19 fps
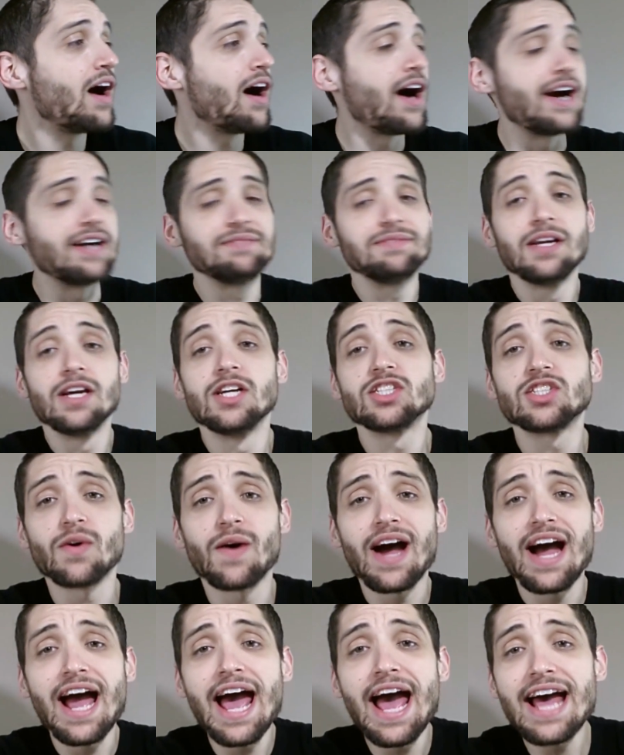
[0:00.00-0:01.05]
All right,
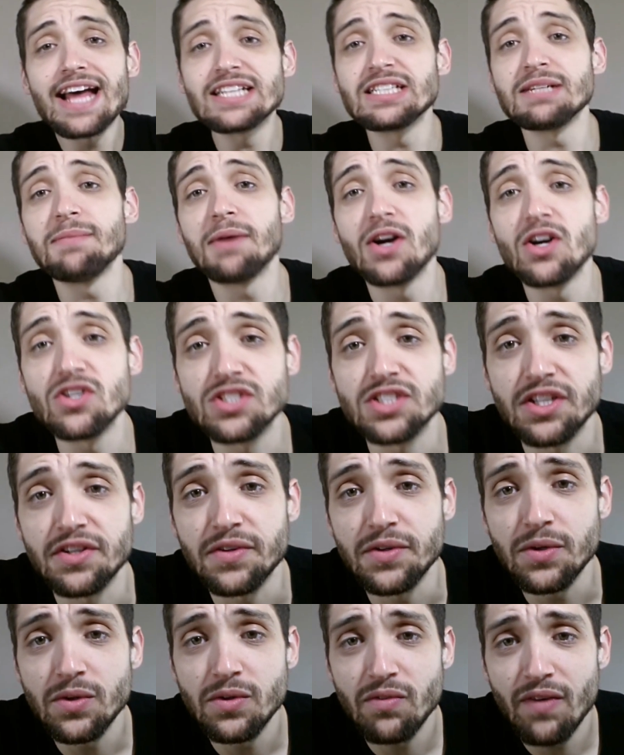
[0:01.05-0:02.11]
so I had some of her
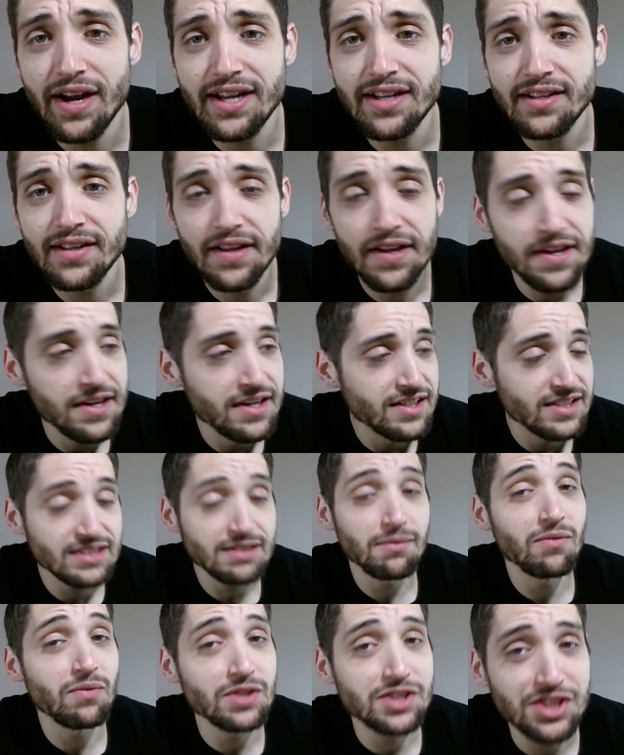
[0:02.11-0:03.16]
cereal, right?
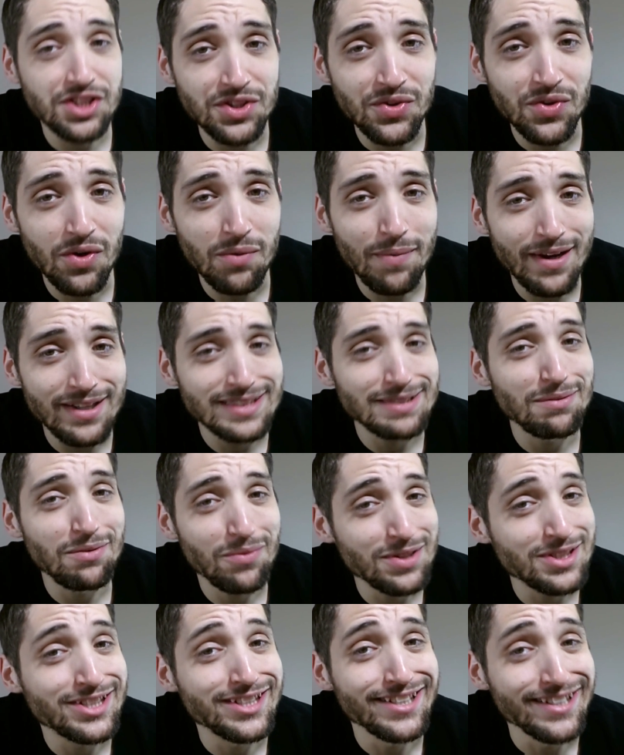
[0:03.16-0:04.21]
Some of which she knew about, some
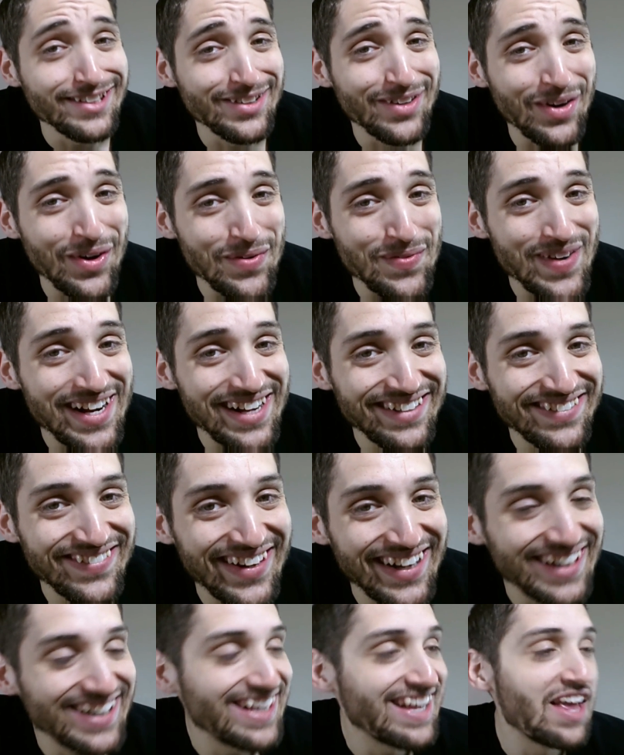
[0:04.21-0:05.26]
of which she didn't know about,
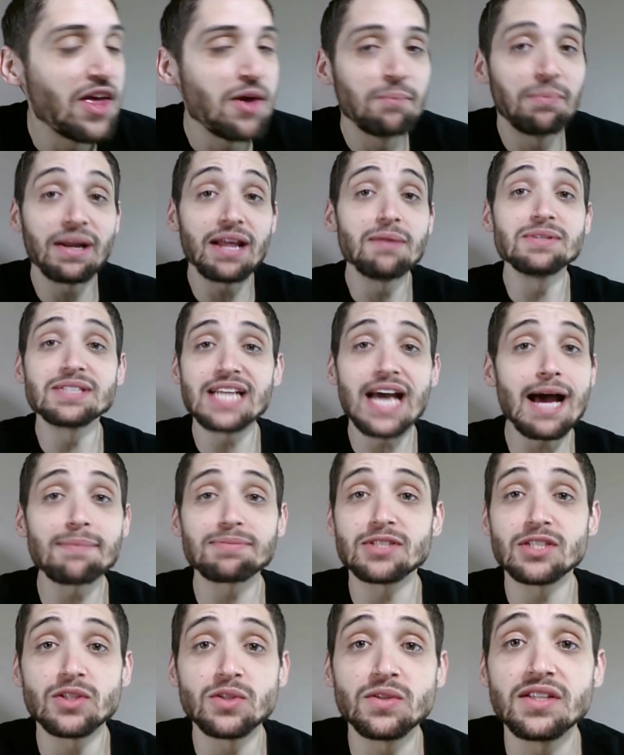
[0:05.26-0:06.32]
right? But it was
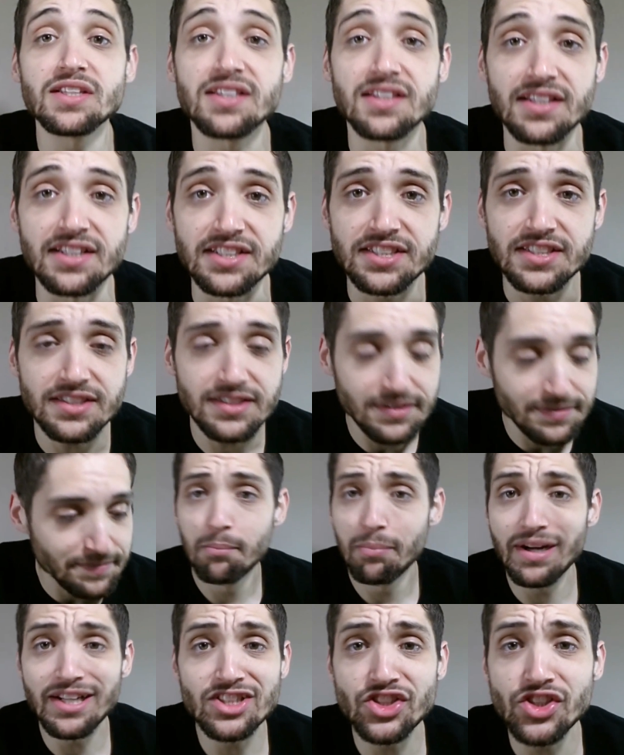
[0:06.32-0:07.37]
absolutely delicious.
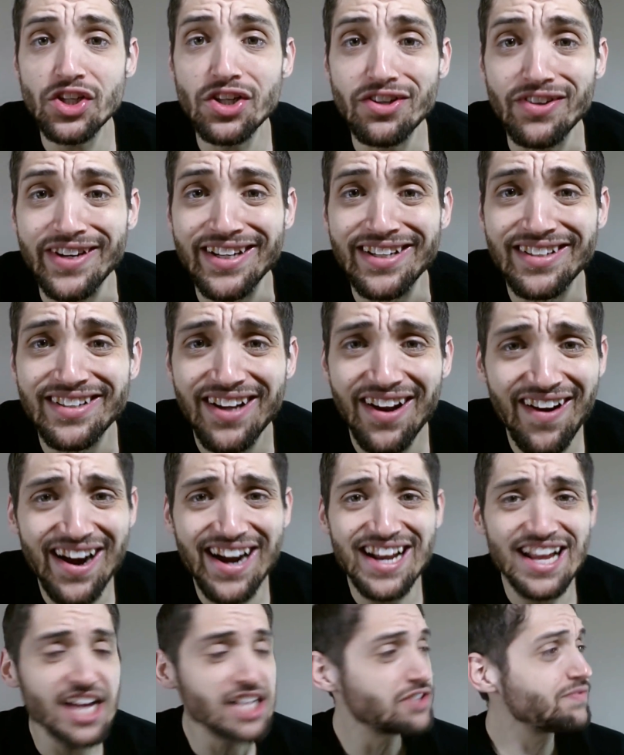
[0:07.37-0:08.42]
But it's sugary,
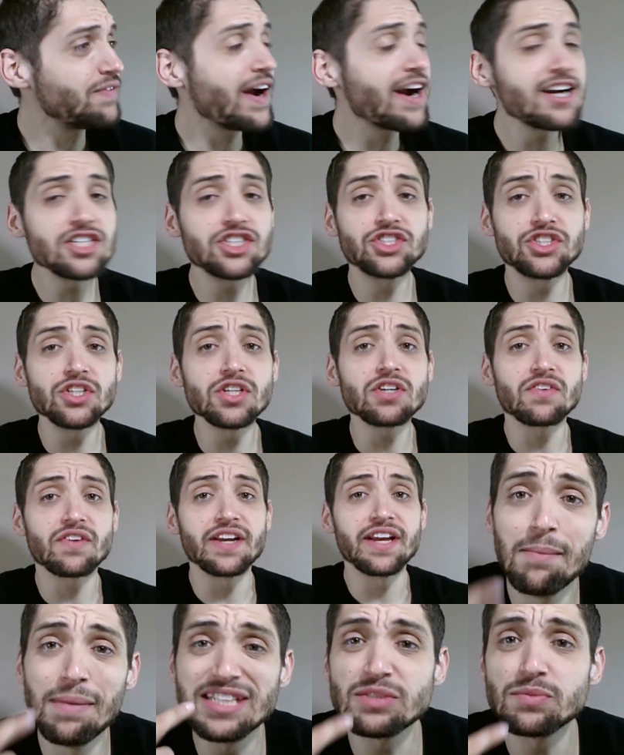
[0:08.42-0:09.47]
all right? It's very
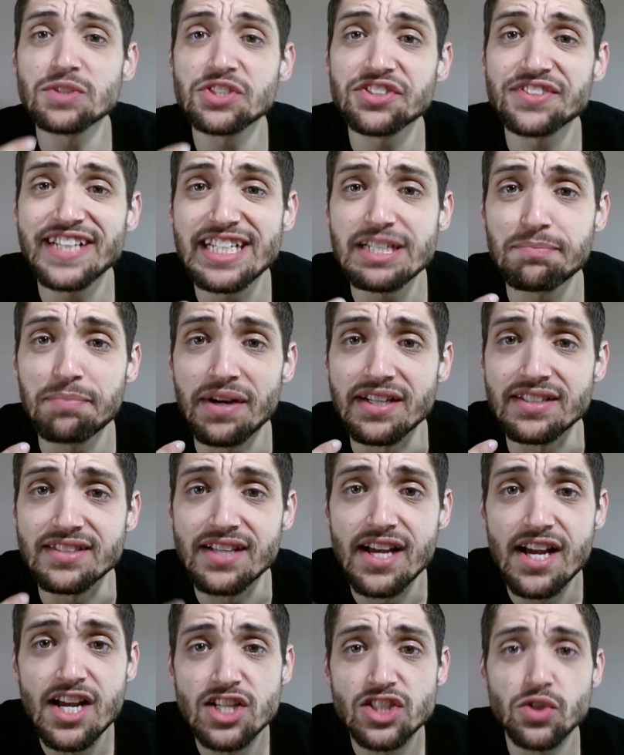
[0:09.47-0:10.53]
sugary. It messes with your taste
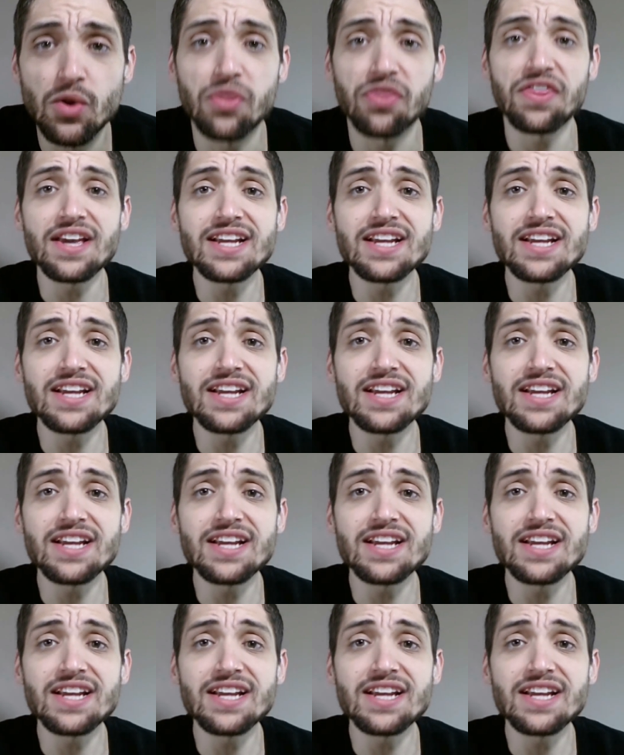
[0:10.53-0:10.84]
buds. So